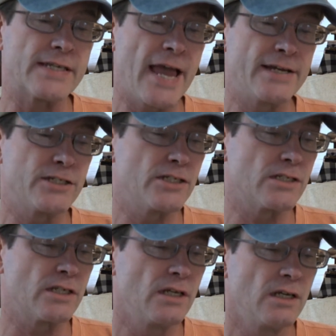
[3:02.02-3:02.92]
his
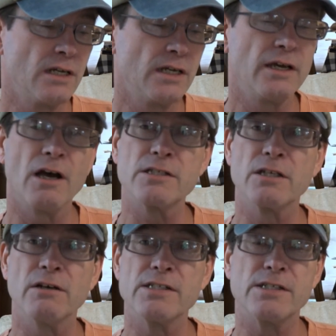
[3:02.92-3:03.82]
catches, he
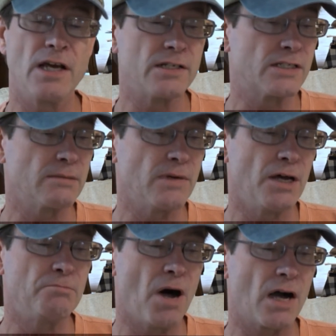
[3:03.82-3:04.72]
also has done some
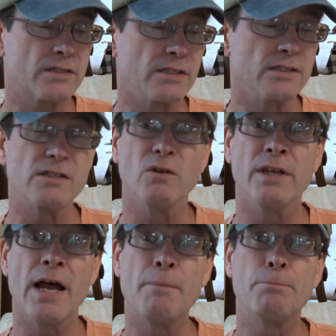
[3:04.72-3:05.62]
unboxings,
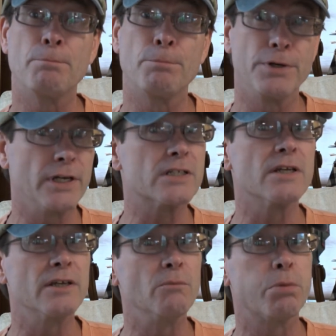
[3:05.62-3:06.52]
and I predict
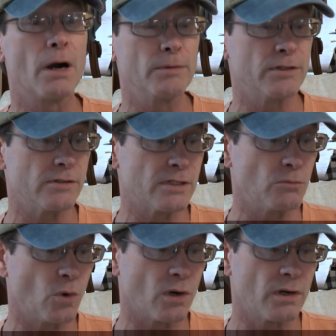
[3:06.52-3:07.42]
he'll probably do
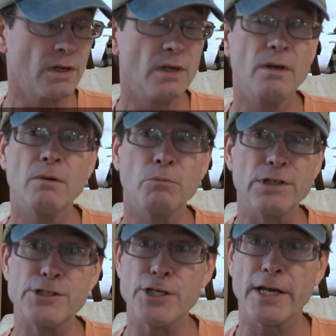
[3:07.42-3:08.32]
some more.
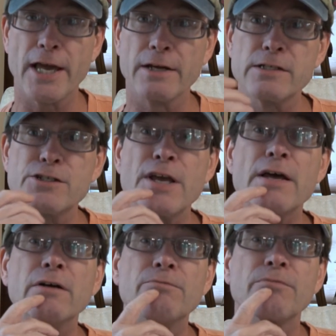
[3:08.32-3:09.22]
Please check out his
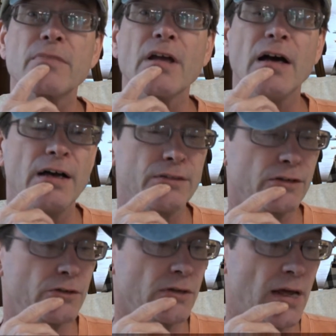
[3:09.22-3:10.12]
channel. I
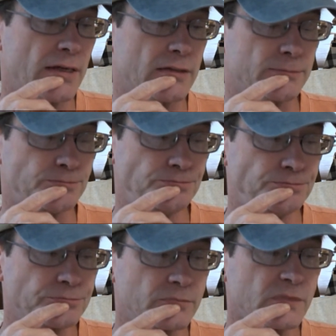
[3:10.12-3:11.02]
think you'll like it.
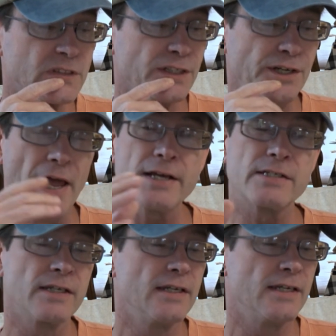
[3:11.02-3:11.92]

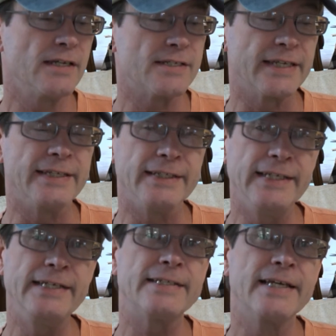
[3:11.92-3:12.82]
Next is
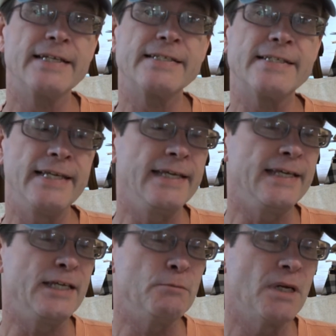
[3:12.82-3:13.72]
Elite
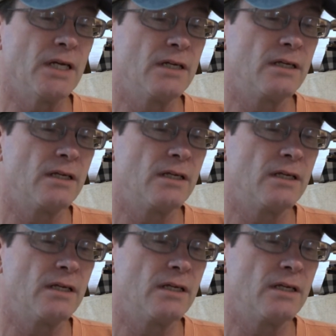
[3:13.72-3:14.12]
Team